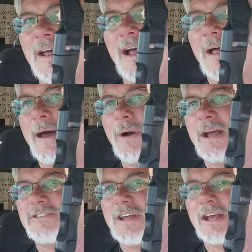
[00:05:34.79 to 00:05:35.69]
And that way it
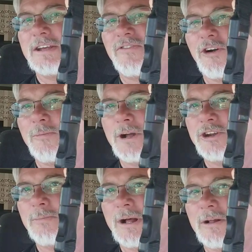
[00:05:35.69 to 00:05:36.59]
stays firm on
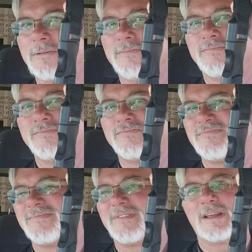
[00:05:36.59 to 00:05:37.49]
your belt.
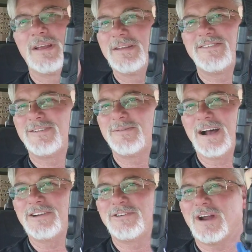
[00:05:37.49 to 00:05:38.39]
It's just
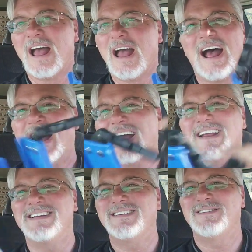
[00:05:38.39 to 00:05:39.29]
my trick.
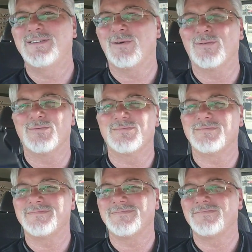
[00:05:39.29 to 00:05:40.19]
I don't...
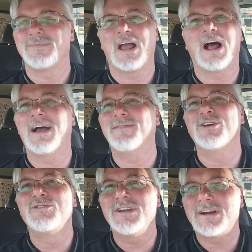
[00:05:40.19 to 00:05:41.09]
I've
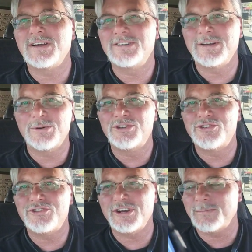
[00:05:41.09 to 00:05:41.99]
used it because it
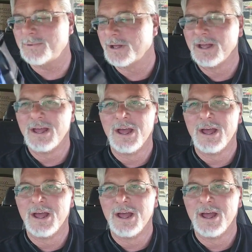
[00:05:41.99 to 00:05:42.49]
was cheap.